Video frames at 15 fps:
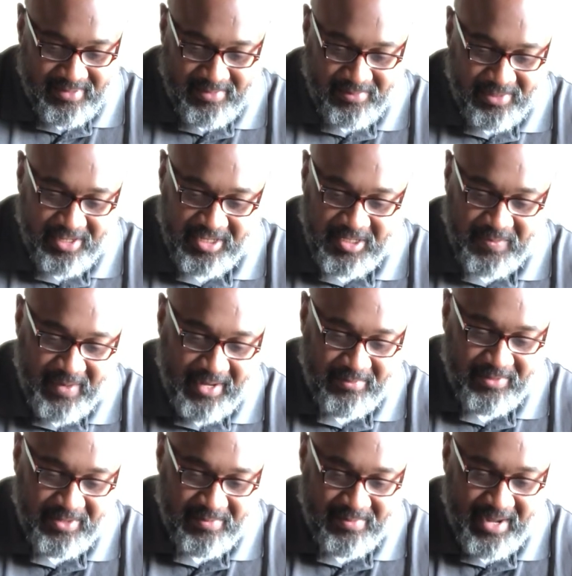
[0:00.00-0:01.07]
what do you expect
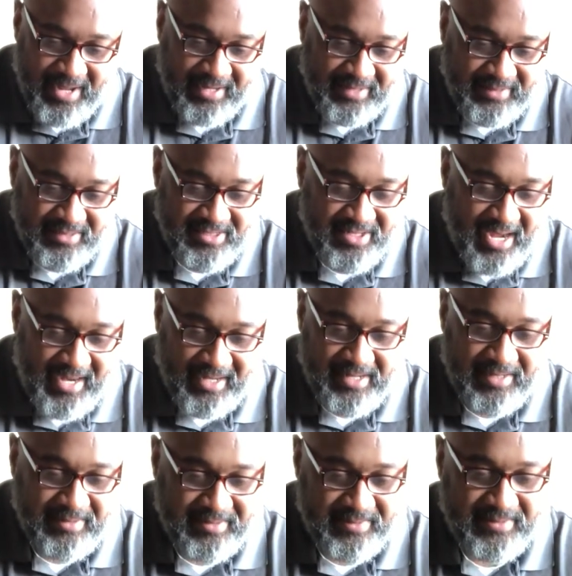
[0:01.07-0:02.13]
when you're buying a
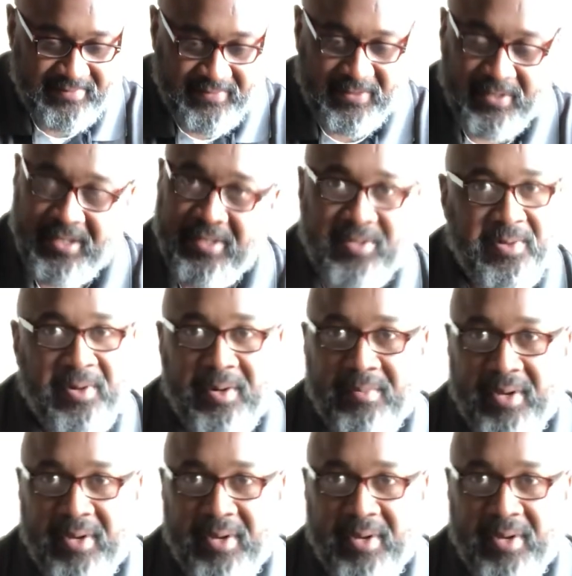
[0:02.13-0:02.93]
shotgun for under 200